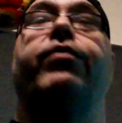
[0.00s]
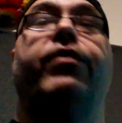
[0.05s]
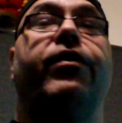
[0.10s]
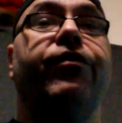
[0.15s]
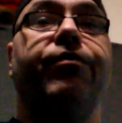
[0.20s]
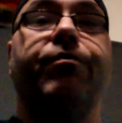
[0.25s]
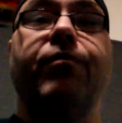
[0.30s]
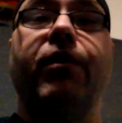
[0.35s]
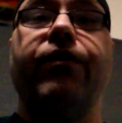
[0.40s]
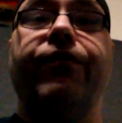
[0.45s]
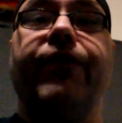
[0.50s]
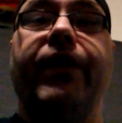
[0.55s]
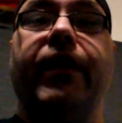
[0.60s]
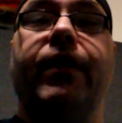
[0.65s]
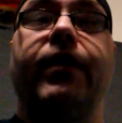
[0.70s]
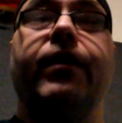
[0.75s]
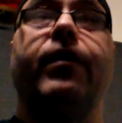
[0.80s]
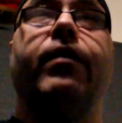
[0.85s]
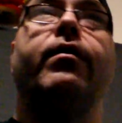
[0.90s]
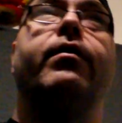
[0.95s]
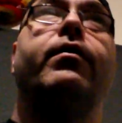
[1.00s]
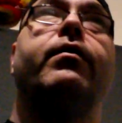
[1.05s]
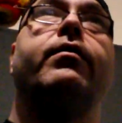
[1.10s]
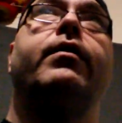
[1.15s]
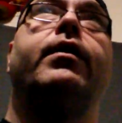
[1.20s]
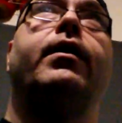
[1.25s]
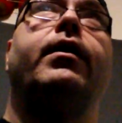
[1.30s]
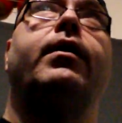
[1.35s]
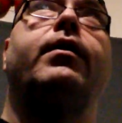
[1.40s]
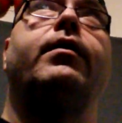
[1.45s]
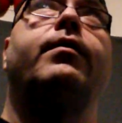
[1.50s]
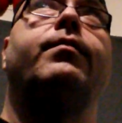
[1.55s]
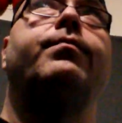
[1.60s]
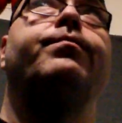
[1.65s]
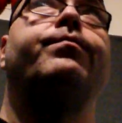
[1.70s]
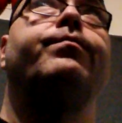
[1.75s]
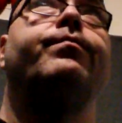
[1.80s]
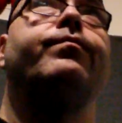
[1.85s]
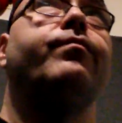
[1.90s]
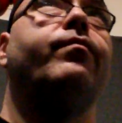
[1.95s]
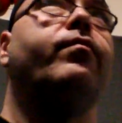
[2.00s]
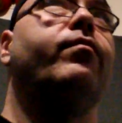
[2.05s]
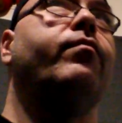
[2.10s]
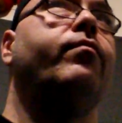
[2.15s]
This movie, um,